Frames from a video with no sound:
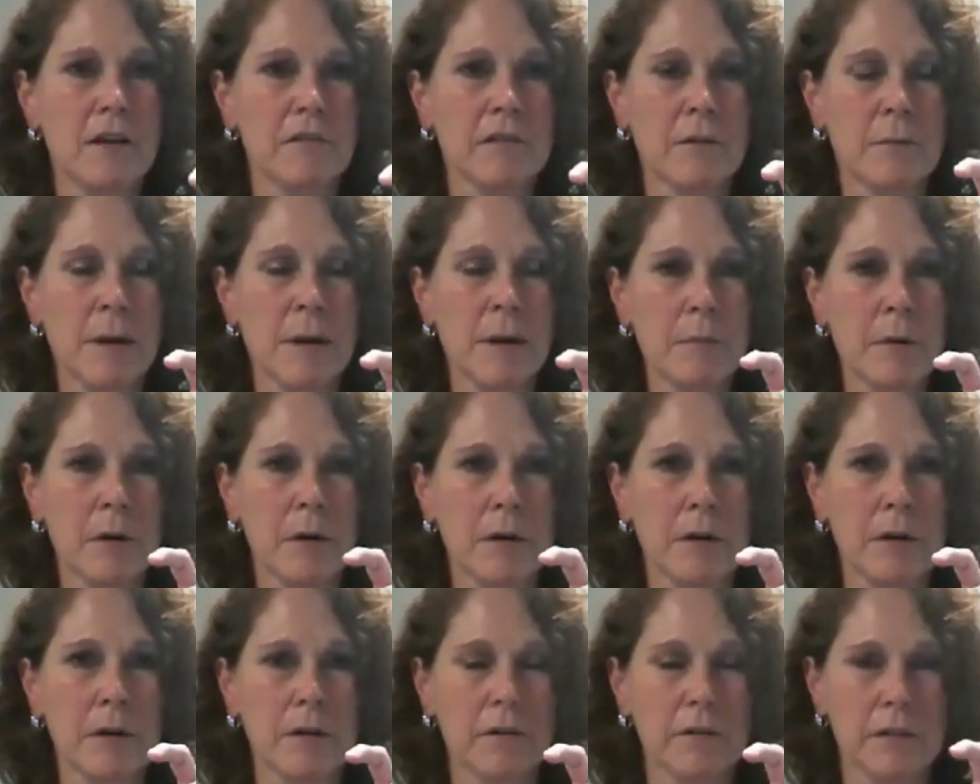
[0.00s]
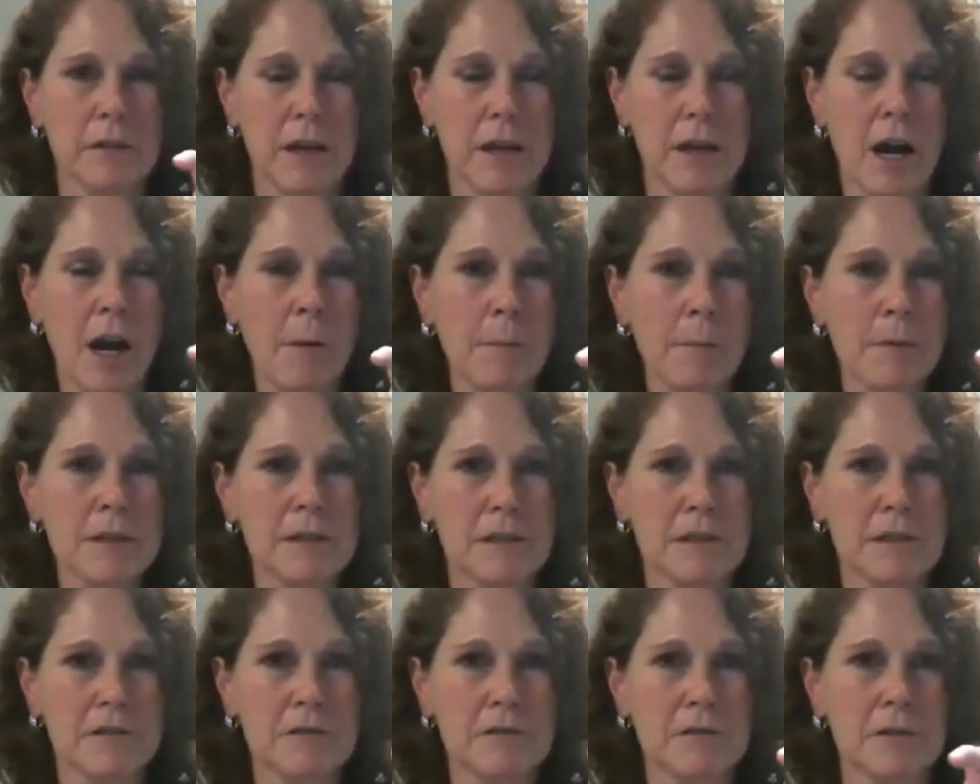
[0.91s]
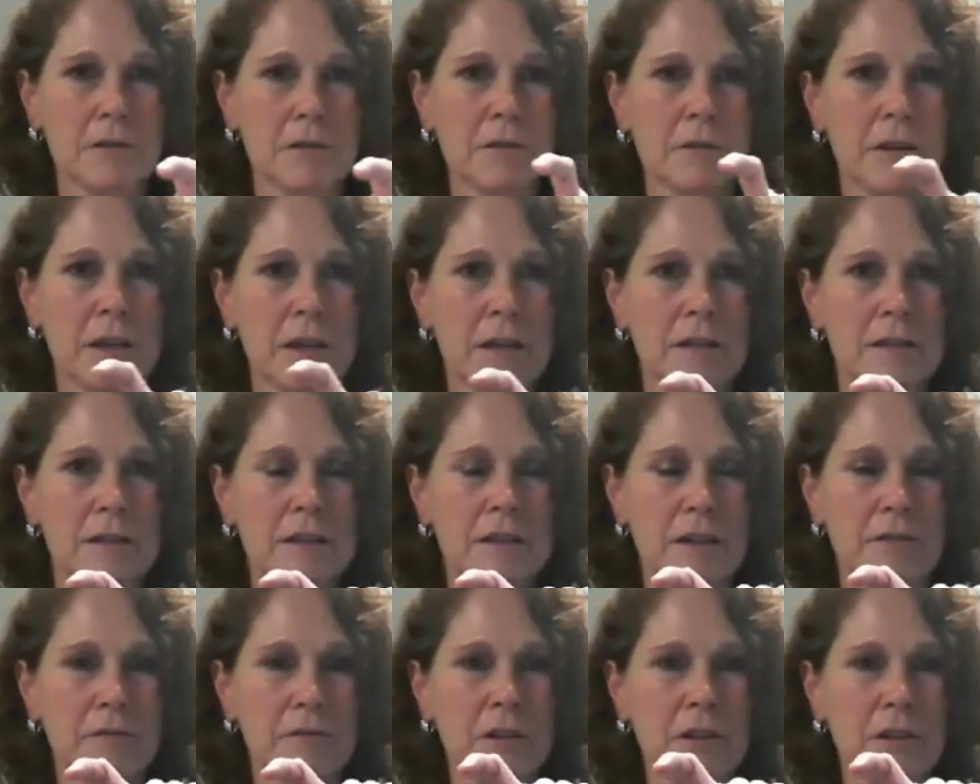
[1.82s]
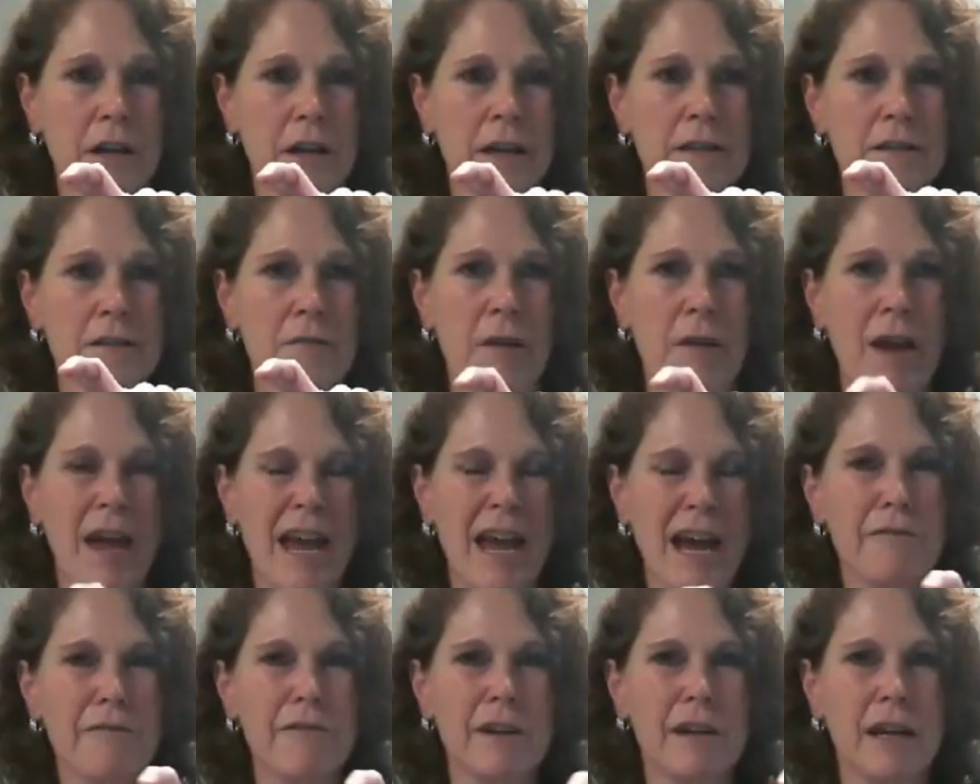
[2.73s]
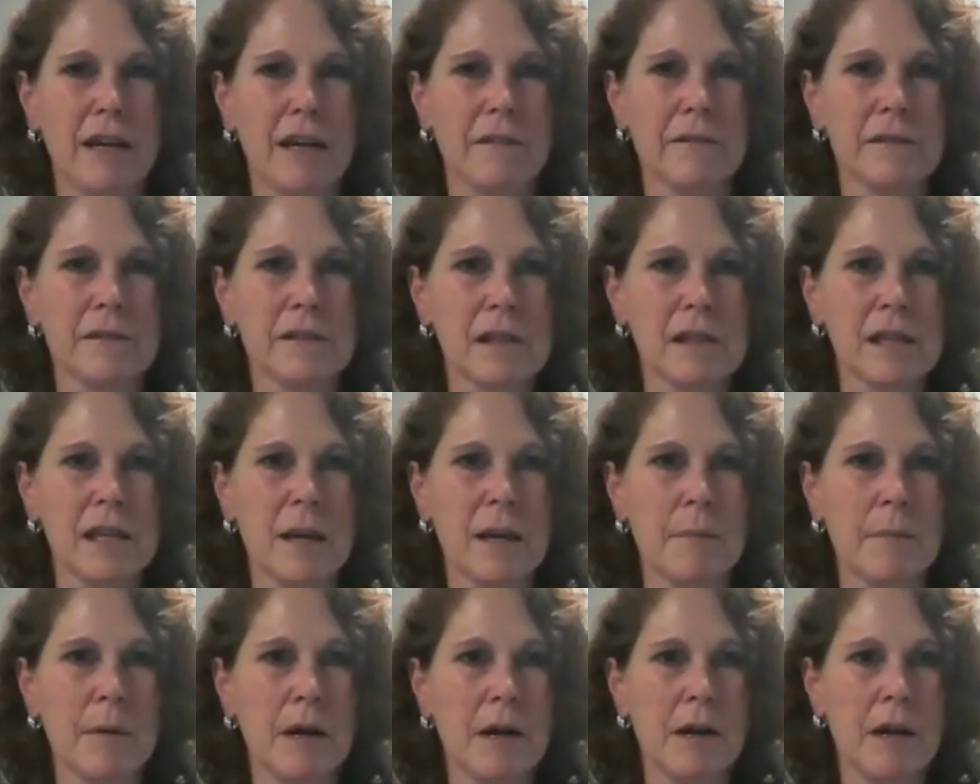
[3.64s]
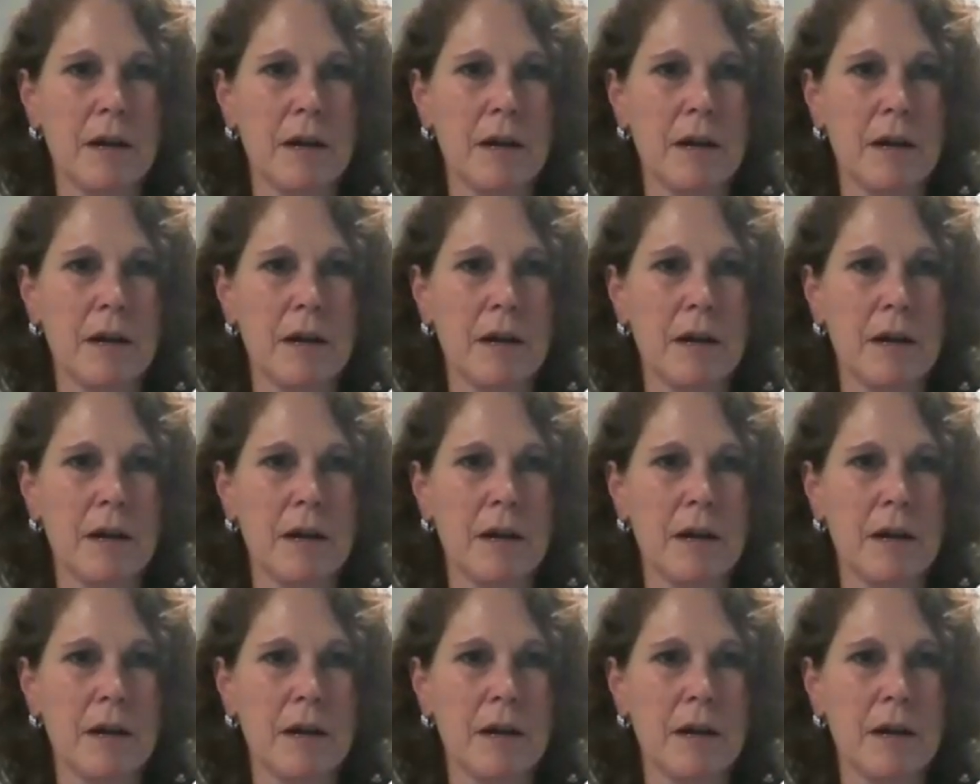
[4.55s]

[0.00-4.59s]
Remember, the opposite is true, that several nights of half a night of sleep